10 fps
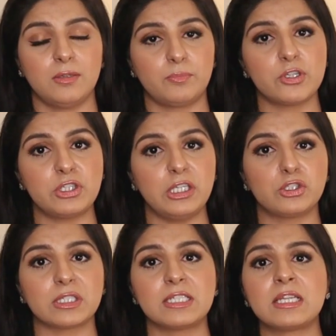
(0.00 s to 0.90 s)

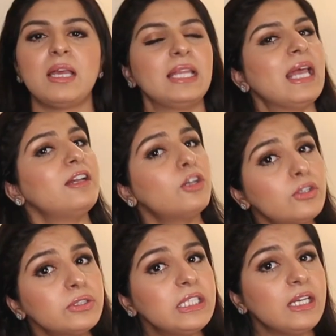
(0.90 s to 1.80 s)
procedures, and that
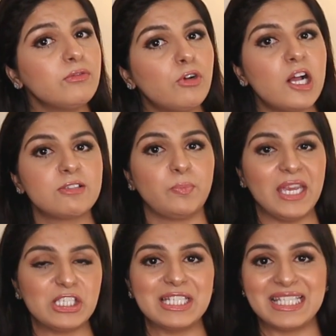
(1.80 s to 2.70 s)
not only involves
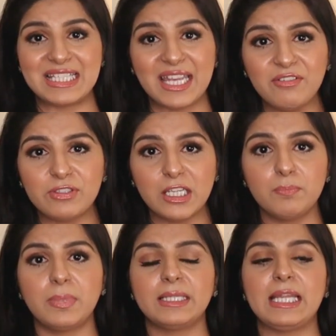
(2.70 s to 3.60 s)
patient
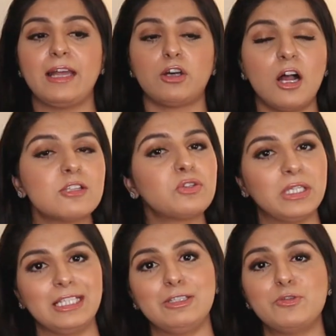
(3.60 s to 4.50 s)
safety, but that also
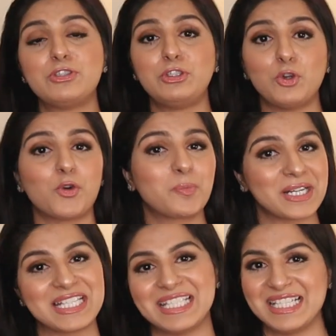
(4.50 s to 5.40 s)
includes your
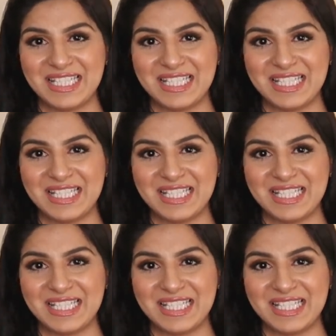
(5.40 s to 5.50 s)
personal